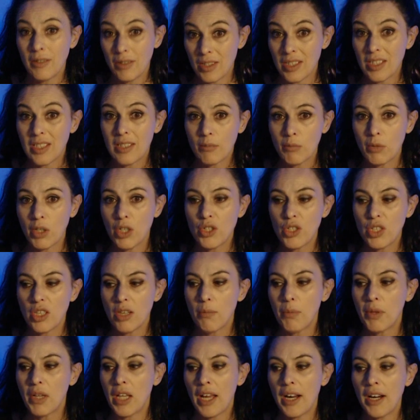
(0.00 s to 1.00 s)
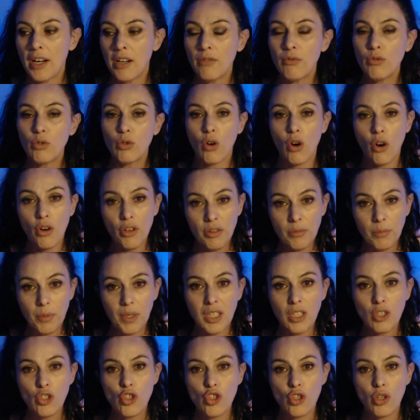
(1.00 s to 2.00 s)
similar to the planet of growth
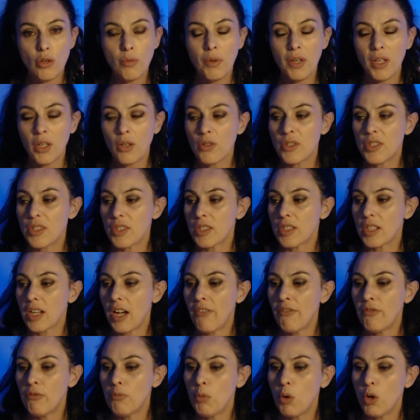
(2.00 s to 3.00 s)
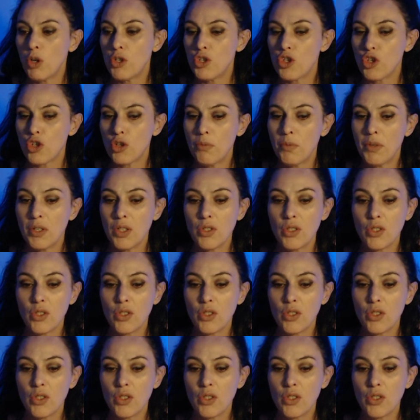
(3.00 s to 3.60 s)
being Jupiter because it's governed by Jupiter.